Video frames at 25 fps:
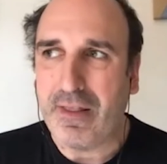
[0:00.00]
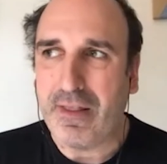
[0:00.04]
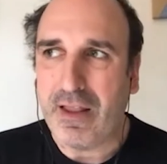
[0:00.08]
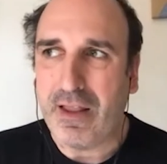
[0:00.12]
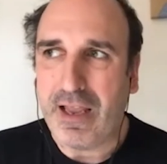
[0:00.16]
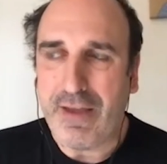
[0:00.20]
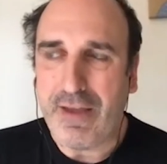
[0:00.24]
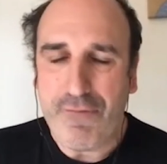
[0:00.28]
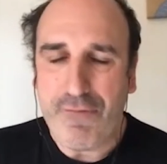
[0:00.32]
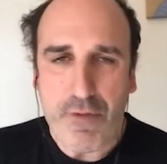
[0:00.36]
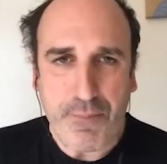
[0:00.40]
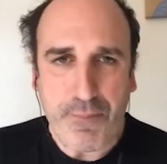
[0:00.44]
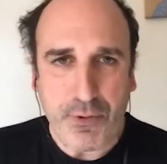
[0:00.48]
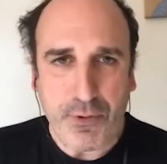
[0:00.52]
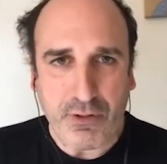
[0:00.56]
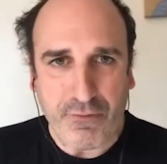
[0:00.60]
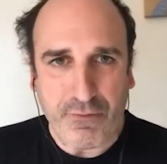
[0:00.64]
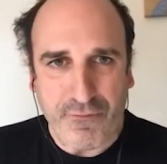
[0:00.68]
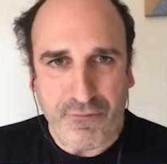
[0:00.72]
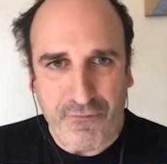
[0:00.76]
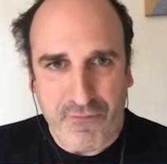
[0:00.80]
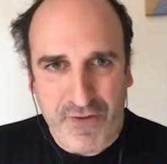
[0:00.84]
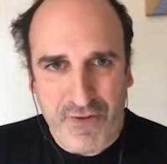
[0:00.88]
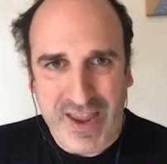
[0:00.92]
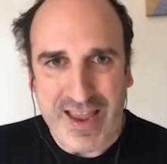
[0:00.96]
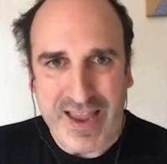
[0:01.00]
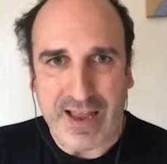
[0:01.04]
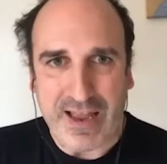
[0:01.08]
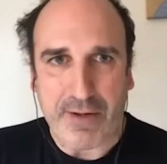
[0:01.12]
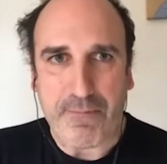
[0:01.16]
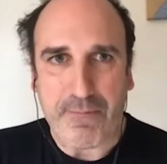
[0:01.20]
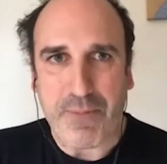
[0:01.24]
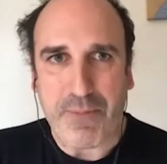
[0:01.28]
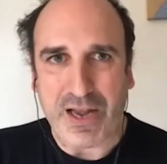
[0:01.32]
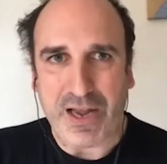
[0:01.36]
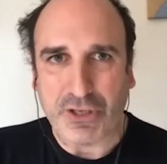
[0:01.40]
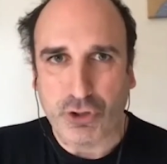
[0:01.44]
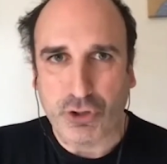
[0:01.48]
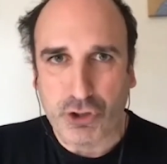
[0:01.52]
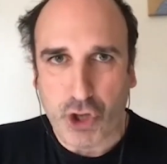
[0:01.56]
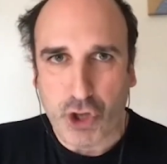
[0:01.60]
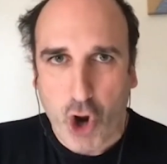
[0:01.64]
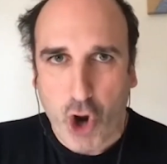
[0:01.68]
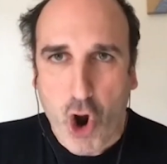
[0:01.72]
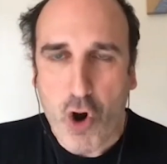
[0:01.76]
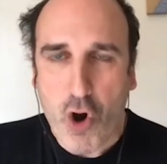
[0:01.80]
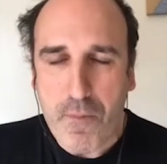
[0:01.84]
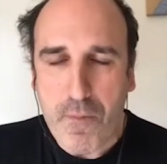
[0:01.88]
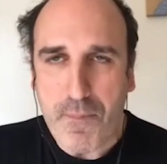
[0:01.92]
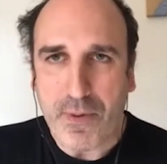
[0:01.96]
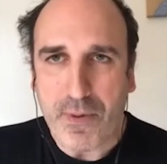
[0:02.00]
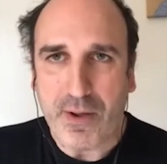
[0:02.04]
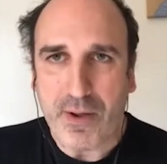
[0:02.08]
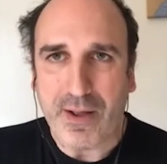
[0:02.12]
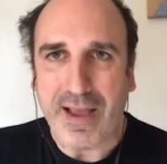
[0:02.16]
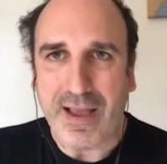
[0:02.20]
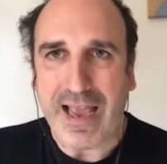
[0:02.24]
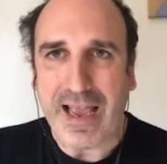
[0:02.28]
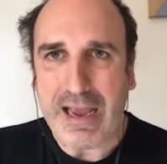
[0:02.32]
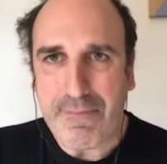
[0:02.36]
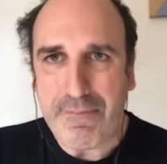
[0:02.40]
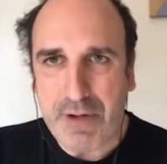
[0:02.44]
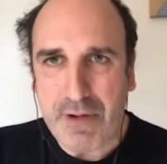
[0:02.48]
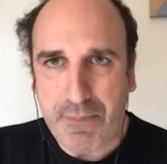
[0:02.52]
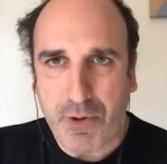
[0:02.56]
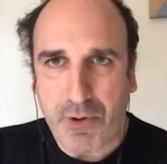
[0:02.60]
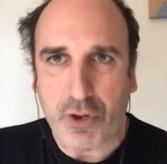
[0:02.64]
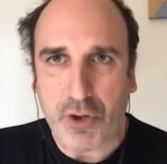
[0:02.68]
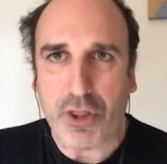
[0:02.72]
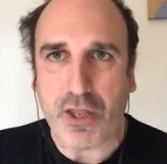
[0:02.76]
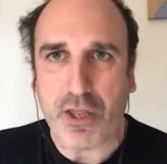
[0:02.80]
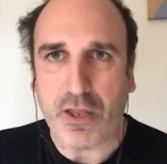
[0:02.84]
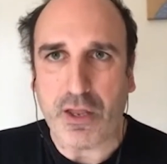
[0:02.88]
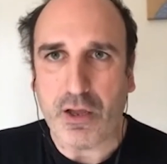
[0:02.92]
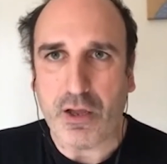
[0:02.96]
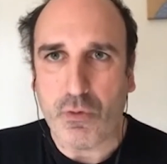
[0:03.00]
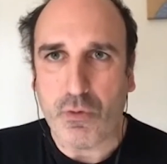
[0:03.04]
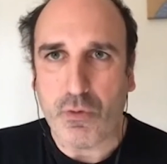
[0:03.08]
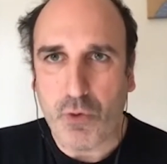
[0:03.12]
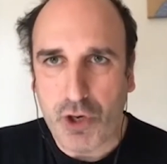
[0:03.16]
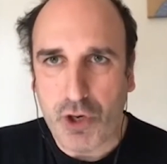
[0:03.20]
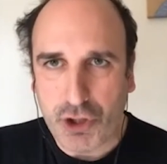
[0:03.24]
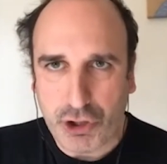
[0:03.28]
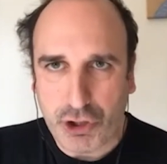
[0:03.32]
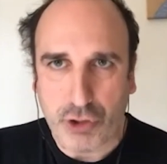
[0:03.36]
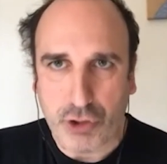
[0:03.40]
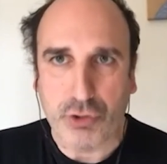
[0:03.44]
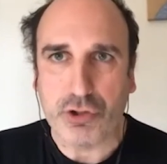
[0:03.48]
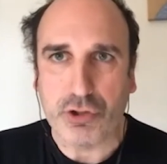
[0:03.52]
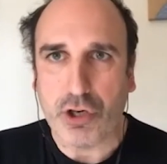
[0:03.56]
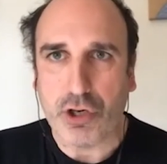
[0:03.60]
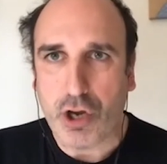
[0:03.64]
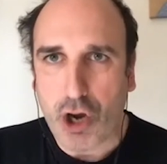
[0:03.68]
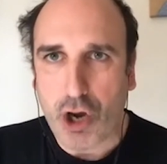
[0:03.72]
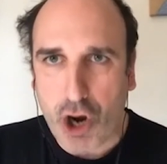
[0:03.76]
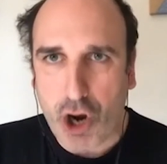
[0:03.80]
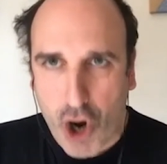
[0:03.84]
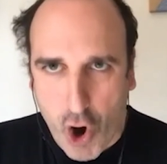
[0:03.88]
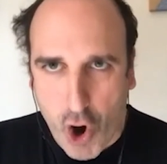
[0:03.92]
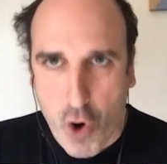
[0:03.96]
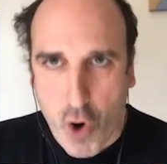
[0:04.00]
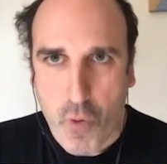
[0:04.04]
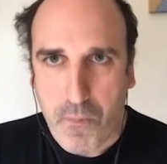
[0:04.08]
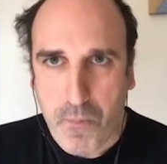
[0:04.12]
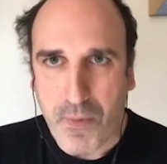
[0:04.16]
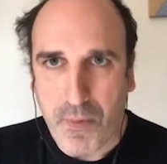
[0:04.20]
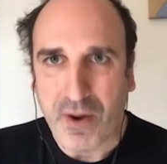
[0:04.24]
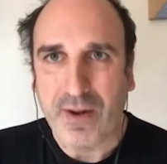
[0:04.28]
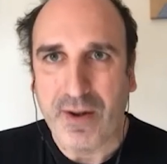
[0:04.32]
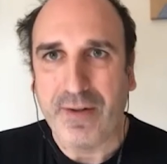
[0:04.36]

If you put fear versus hope, everybody will choose hope.